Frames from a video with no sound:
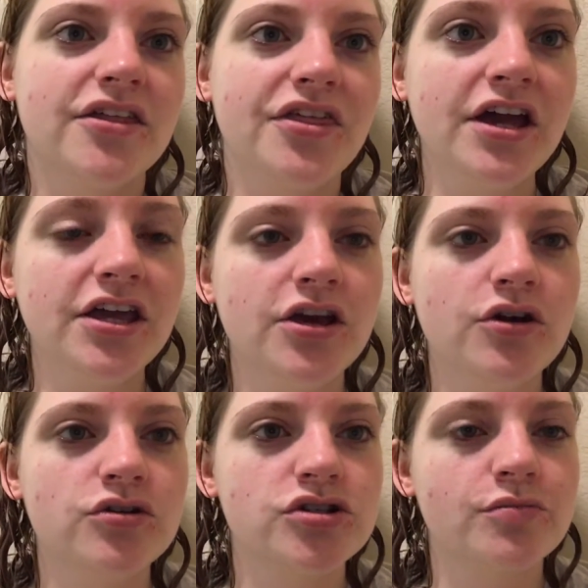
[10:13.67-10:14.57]
Thank
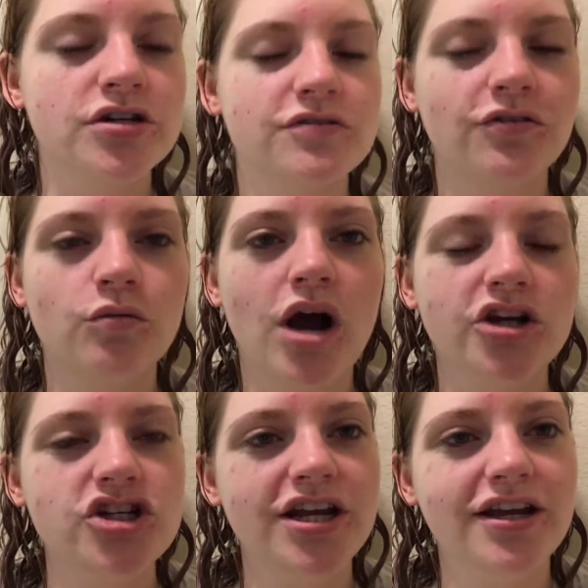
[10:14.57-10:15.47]
you so much for
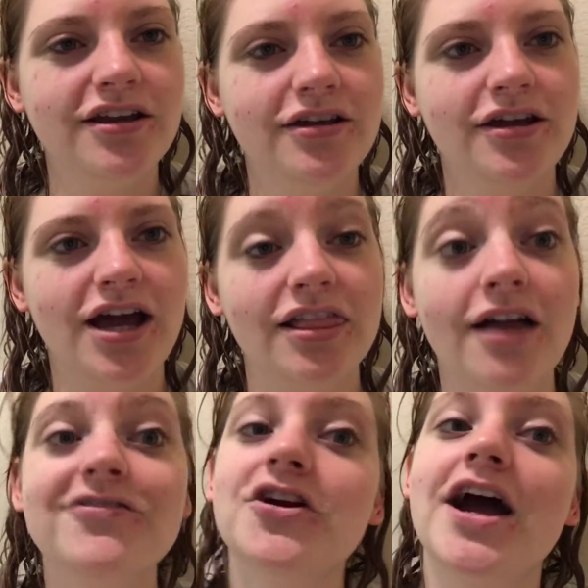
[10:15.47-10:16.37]
watching. I
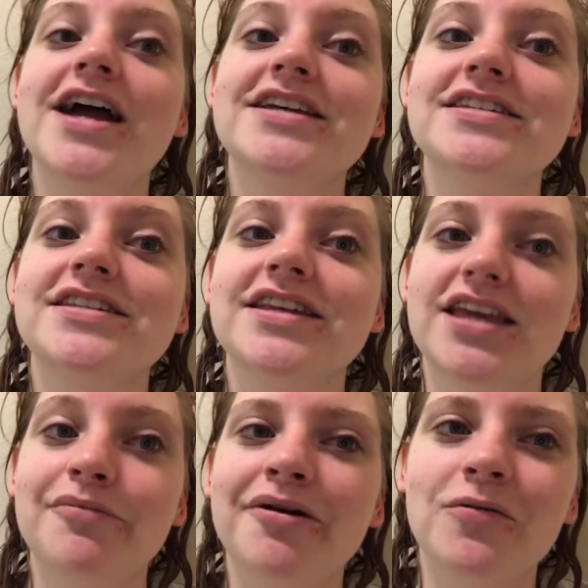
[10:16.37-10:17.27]
love you guys.
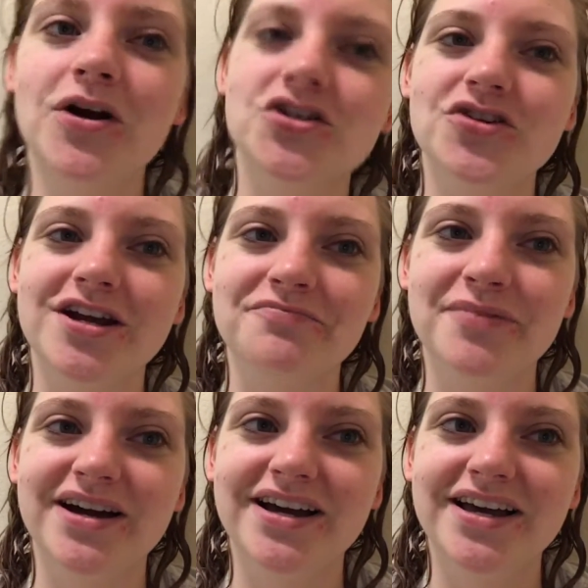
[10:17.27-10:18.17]
Keep on wandering.
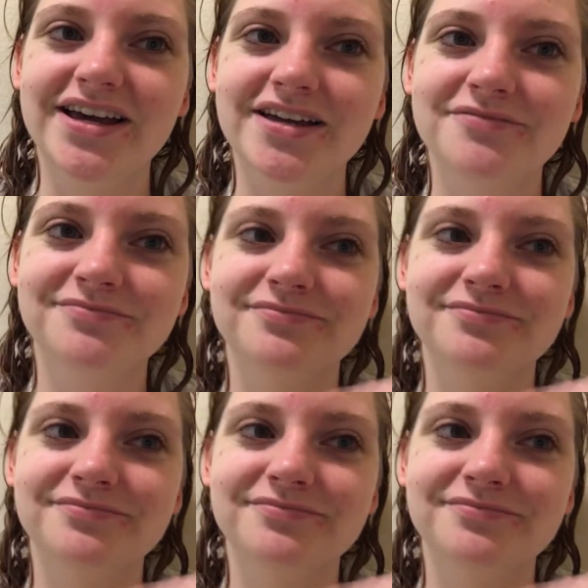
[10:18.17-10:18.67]
Bye.